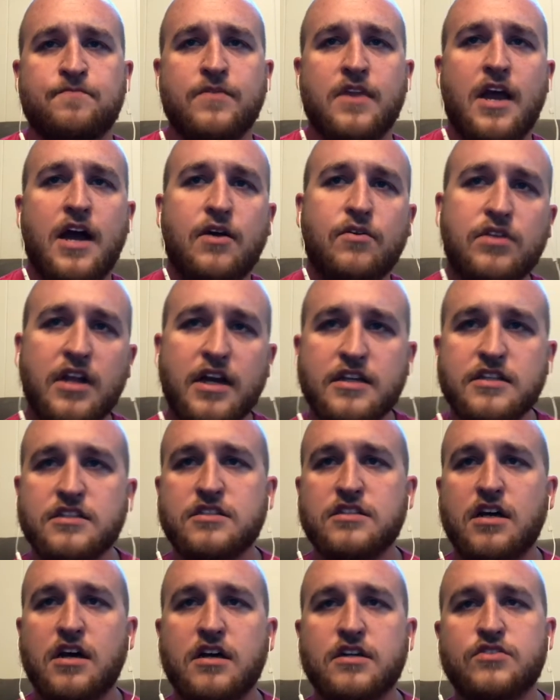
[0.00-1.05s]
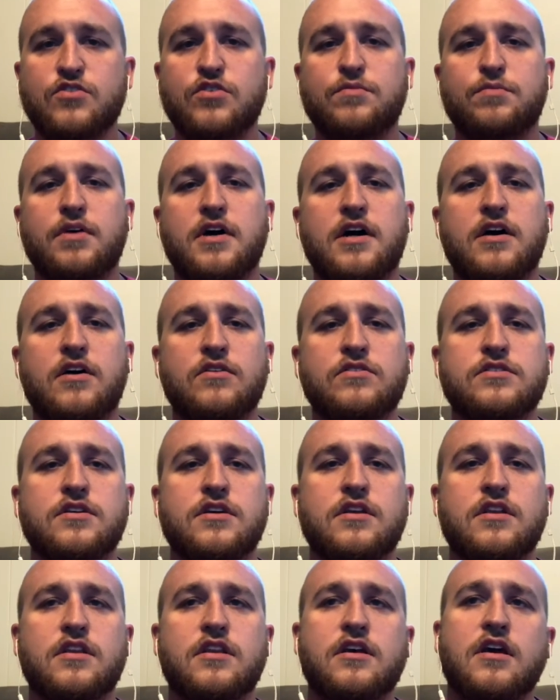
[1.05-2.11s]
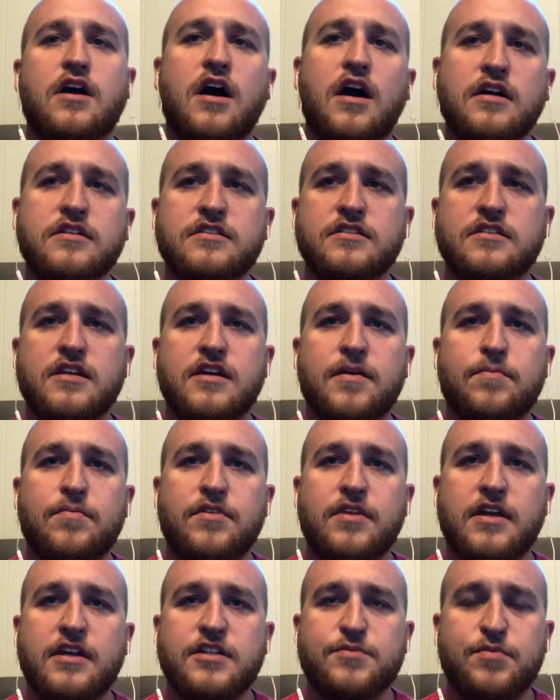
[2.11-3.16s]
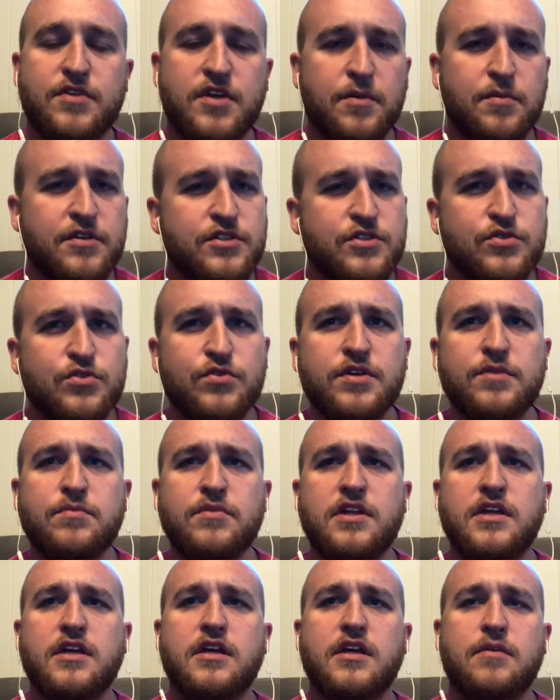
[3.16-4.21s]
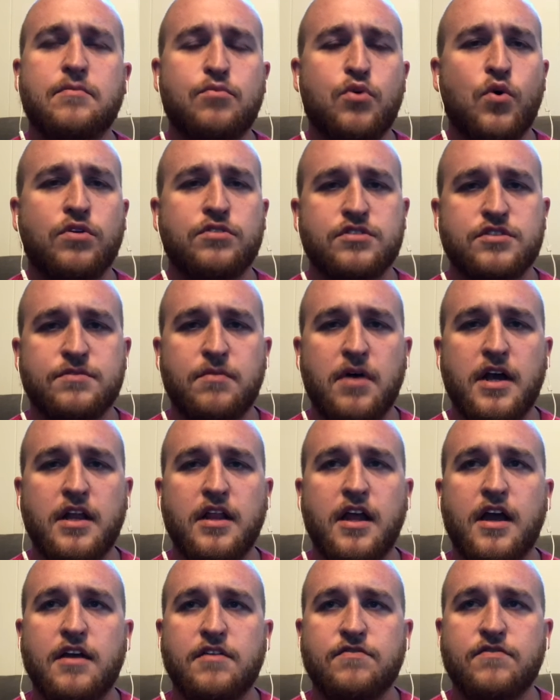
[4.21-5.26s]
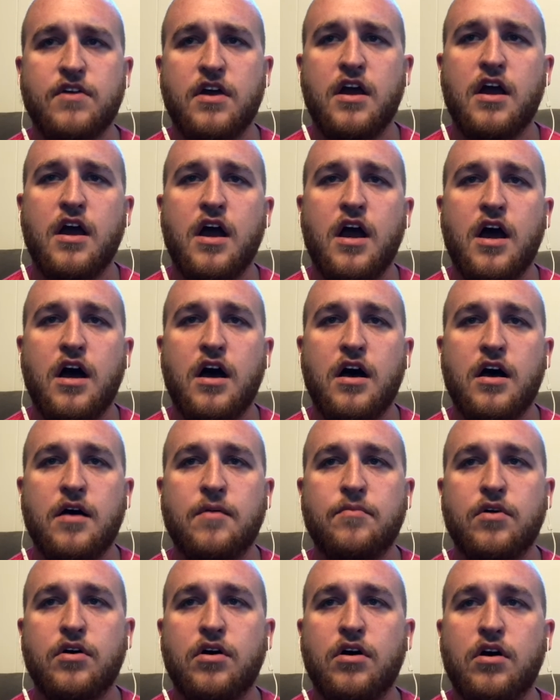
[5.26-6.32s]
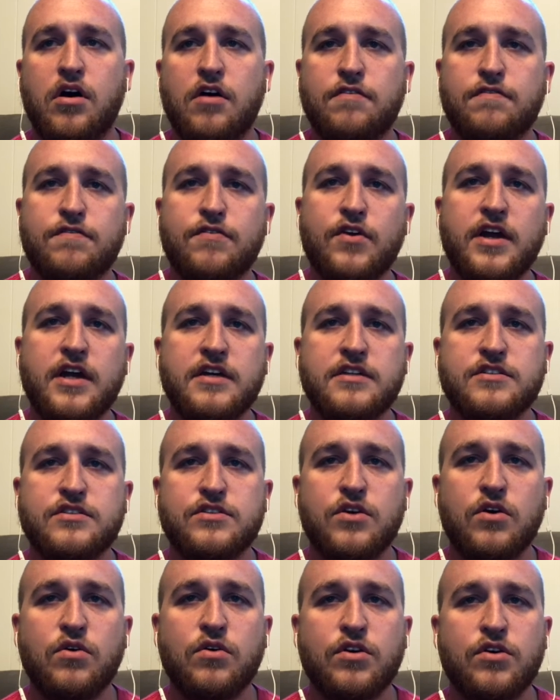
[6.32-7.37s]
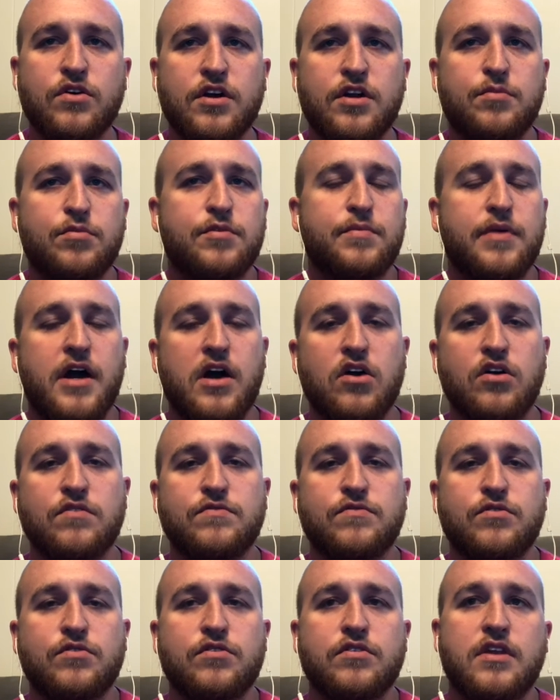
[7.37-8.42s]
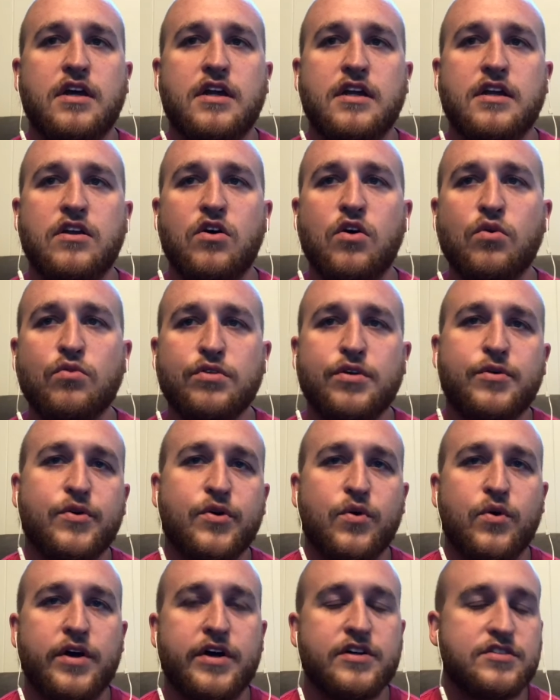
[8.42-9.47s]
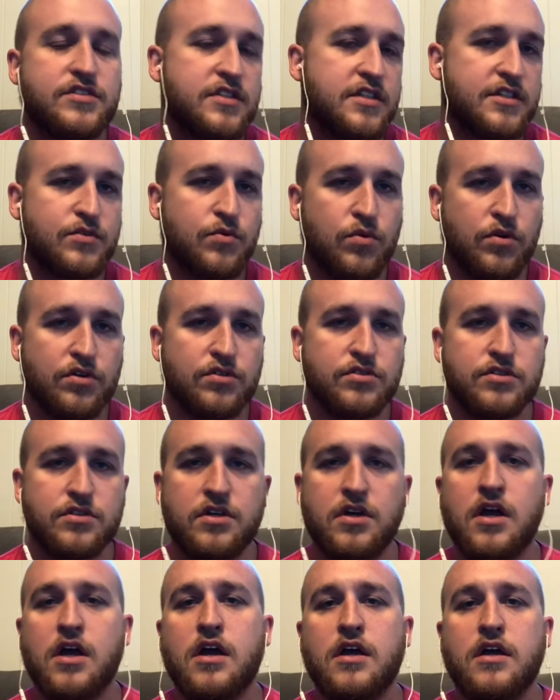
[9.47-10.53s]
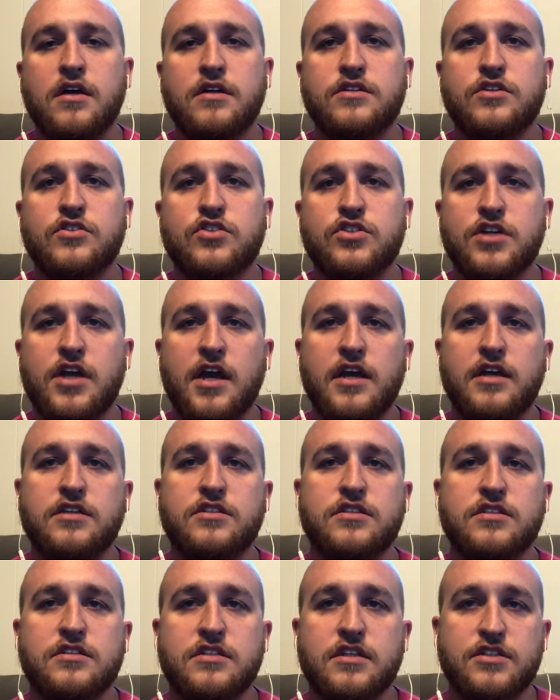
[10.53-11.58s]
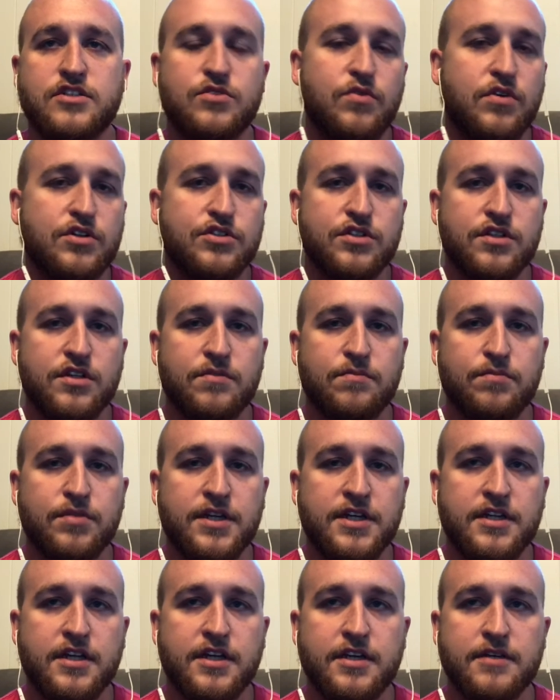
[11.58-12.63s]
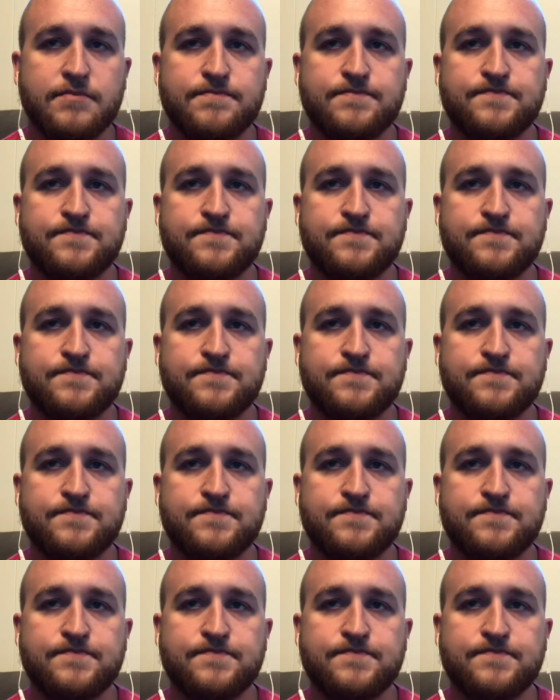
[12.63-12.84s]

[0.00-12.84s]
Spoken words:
I would like to talk to you about the concept that has become extremely important to my life. A phrase so incredibly powerful that it only requires 6 words to change a situation completely.